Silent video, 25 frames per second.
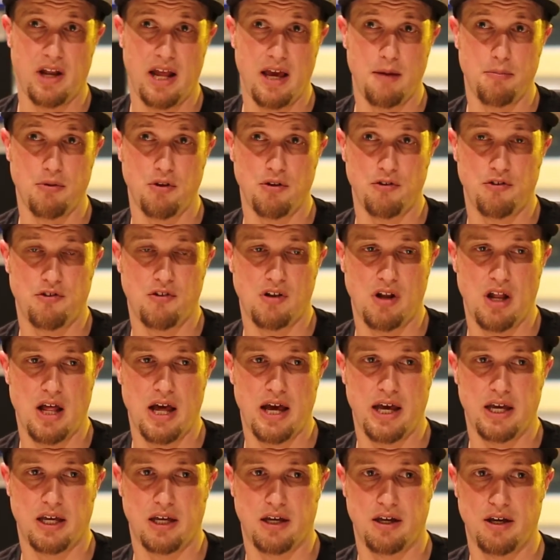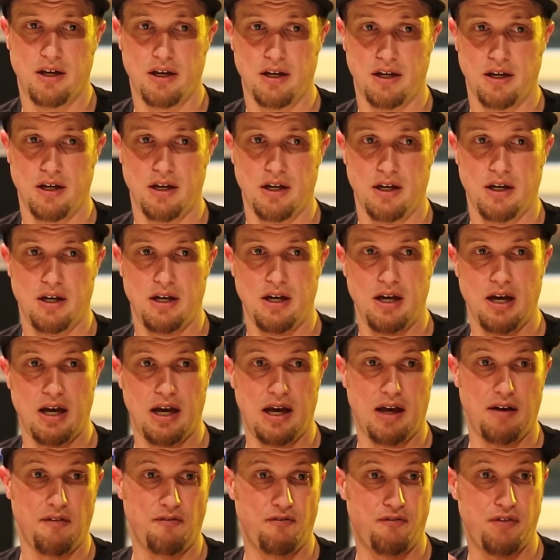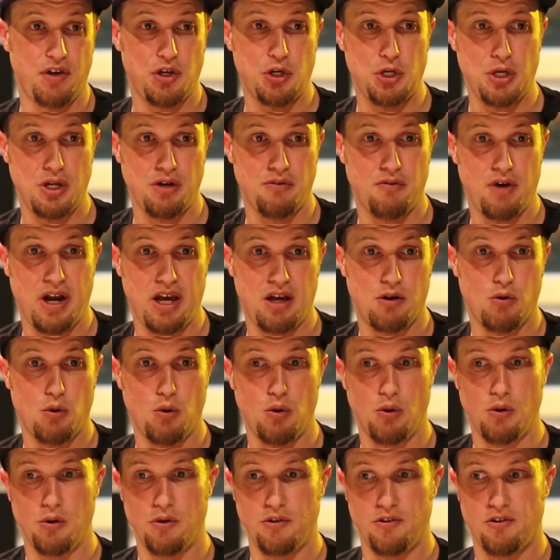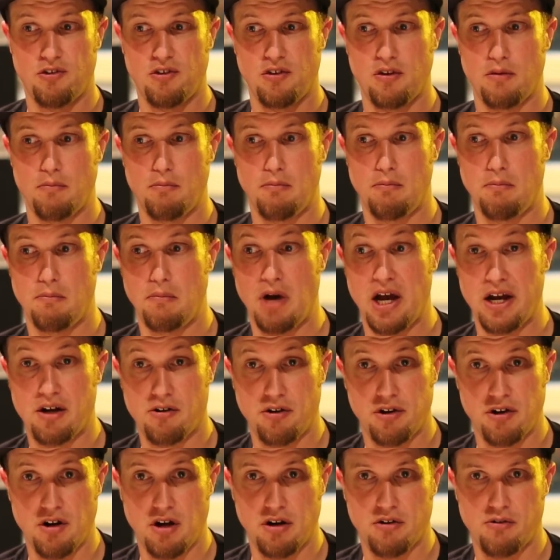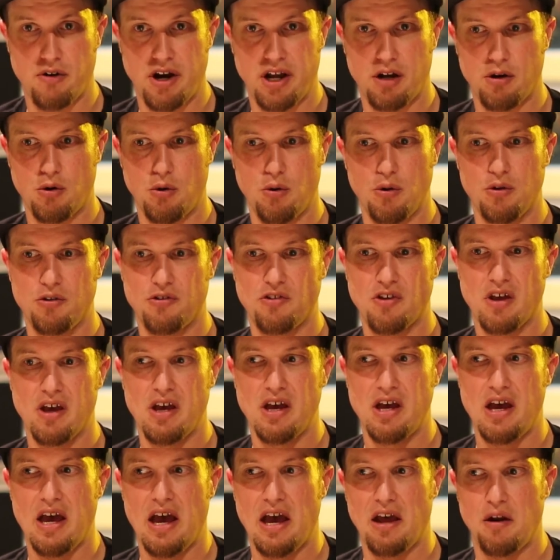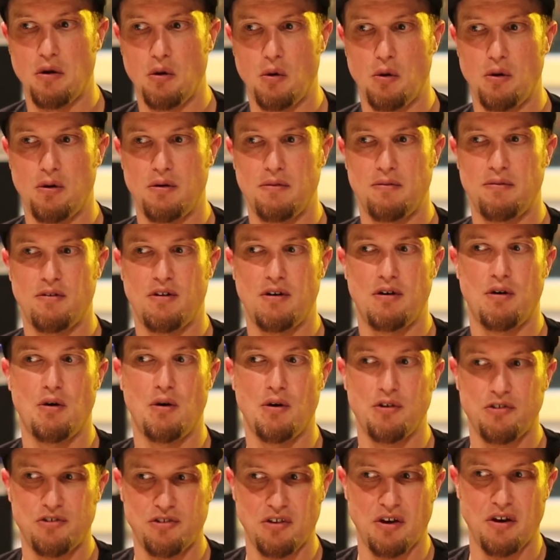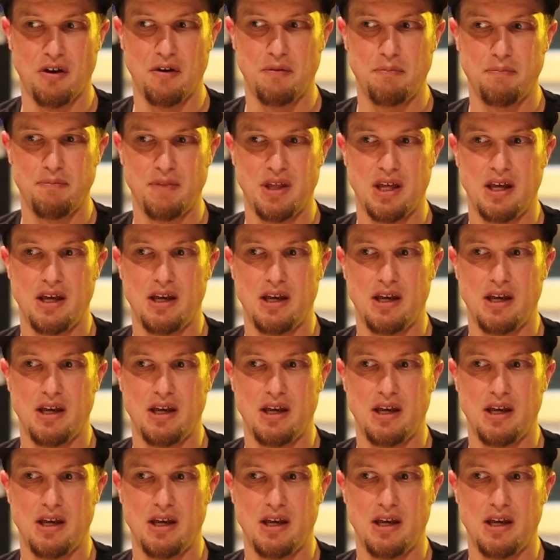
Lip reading: Labels like Vision Records, Microdot Records, and also,